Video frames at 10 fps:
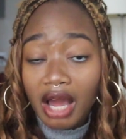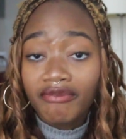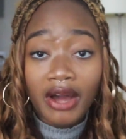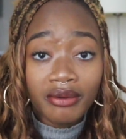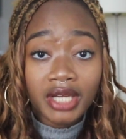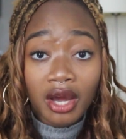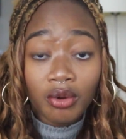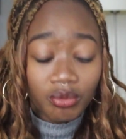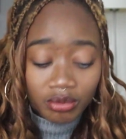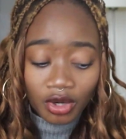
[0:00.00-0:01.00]
found
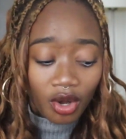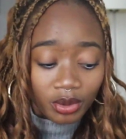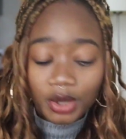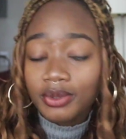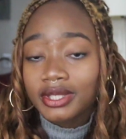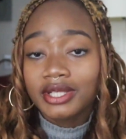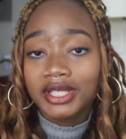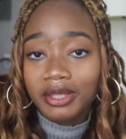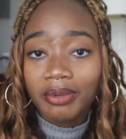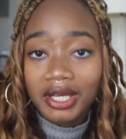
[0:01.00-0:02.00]
out not only was he a
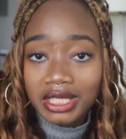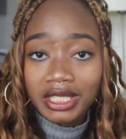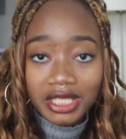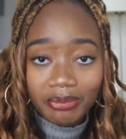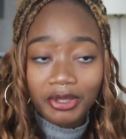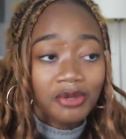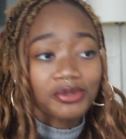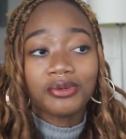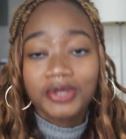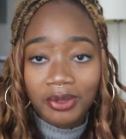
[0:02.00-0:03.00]
dinner party leader, but he
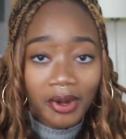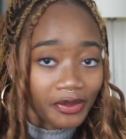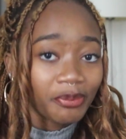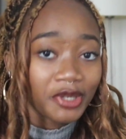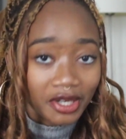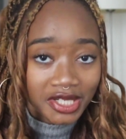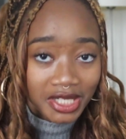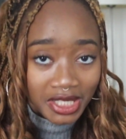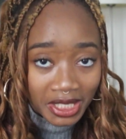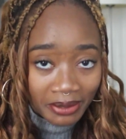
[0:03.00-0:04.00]
was also on the
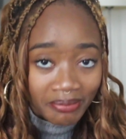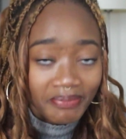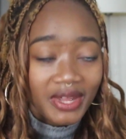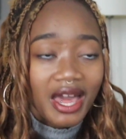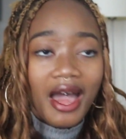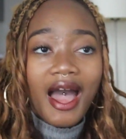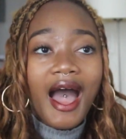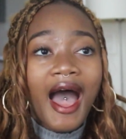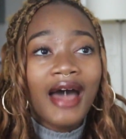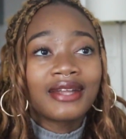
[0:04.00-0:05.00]
production team.
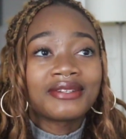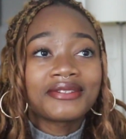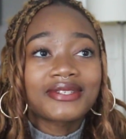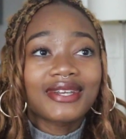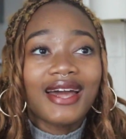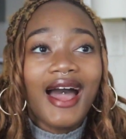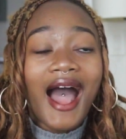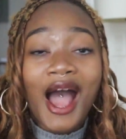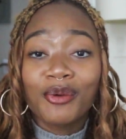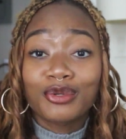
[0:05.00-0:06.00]
And
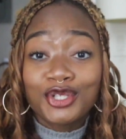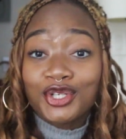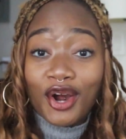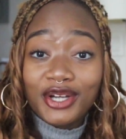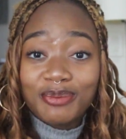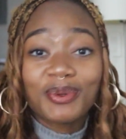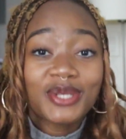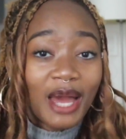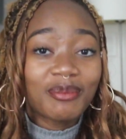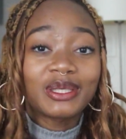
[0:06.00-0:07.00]
I was shocked, because
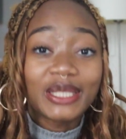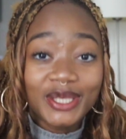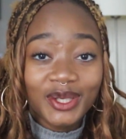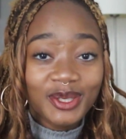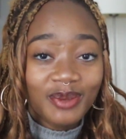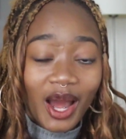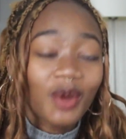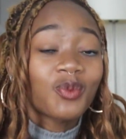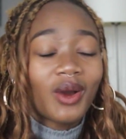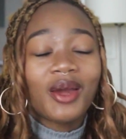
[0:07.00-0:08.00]
I'm a leader on the,
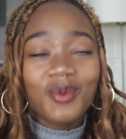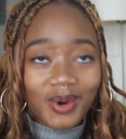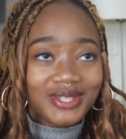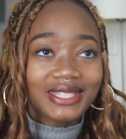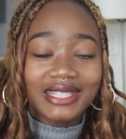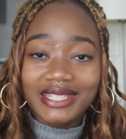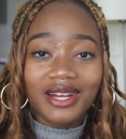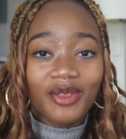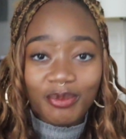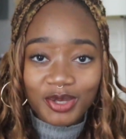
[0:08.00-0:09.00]
I was a leader
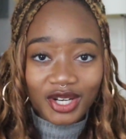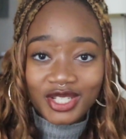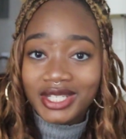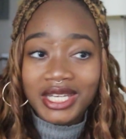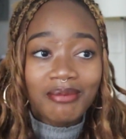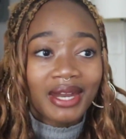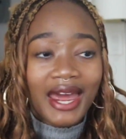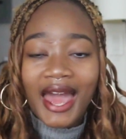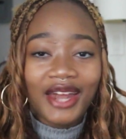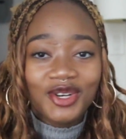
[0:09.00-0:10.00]
on the production team, and
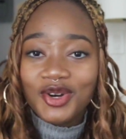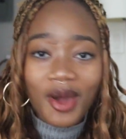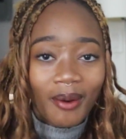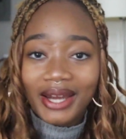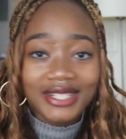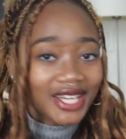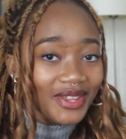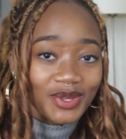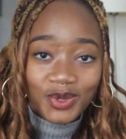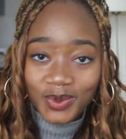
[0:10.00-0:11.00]
I had no idea
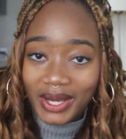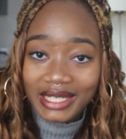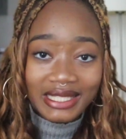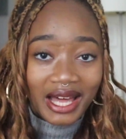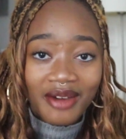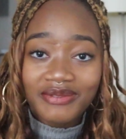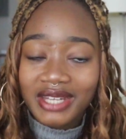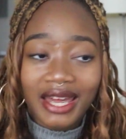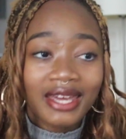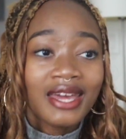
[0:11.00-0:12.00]
this was why he left.
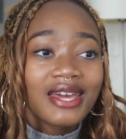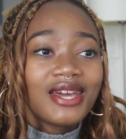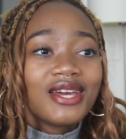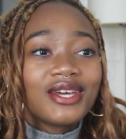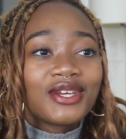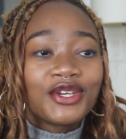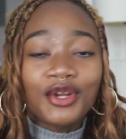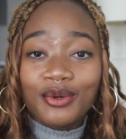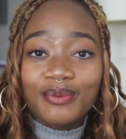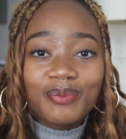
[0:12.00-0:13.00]
Like, you
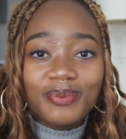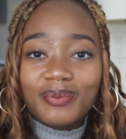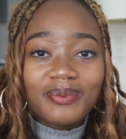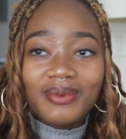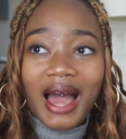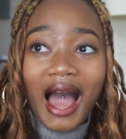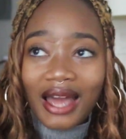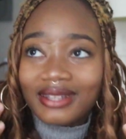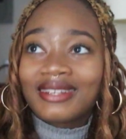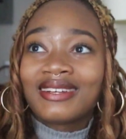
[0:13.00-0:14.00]
know, I